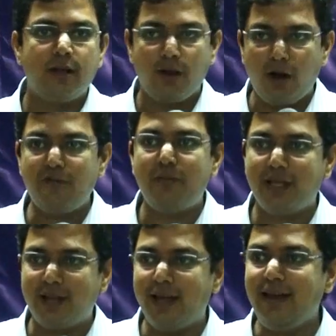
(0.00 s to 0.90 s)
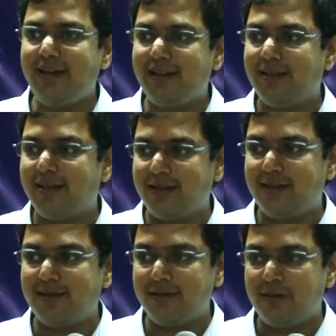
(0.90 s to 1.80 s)
A lot of money, right?
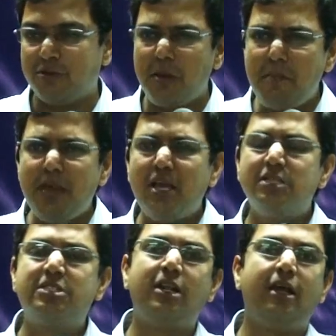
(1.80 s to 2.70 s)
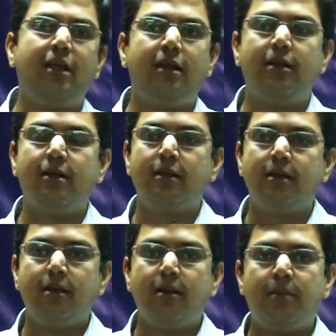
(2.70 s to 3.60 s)
The biggest client.
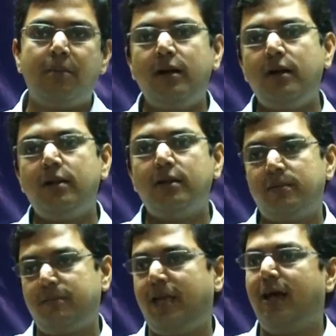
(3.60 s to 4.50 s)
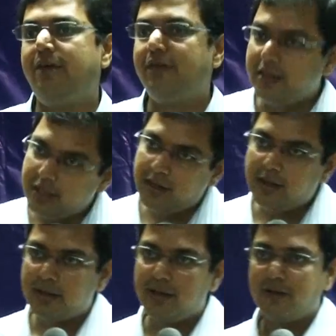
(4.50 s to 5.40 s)
But my guy went there,
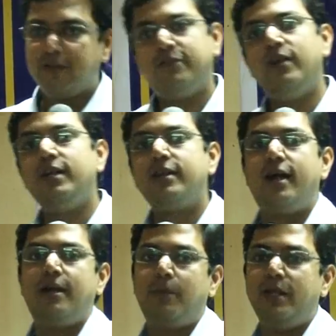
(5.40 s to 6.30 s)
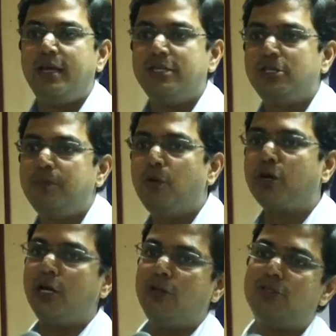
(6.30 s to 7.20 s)
filled in card application, put
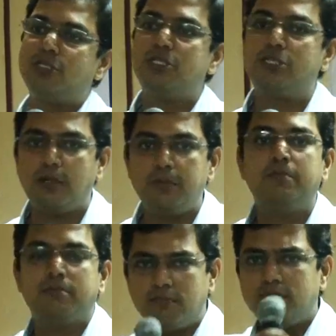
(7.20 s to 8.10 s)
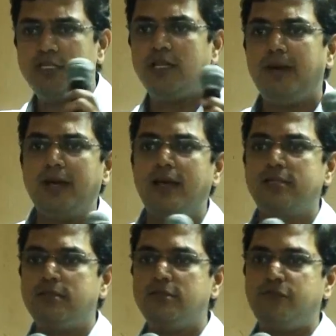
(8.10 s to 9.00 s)
it into the system. Citibank
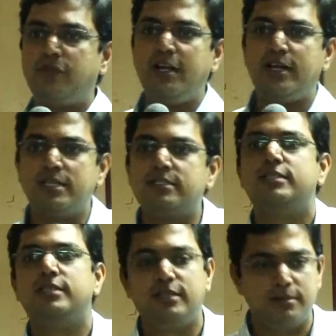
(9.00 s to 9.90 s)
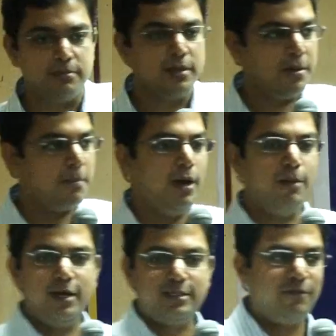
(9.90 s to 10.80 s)
has this fantastic system built
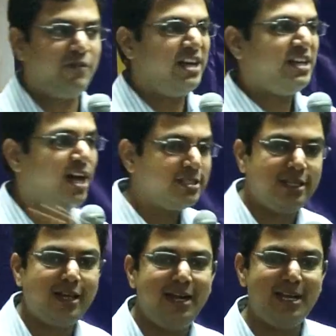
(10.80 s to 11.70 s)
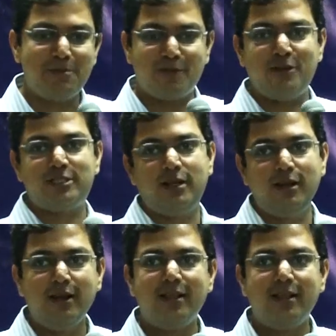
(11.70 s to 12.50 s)
by some fantastic IT professional.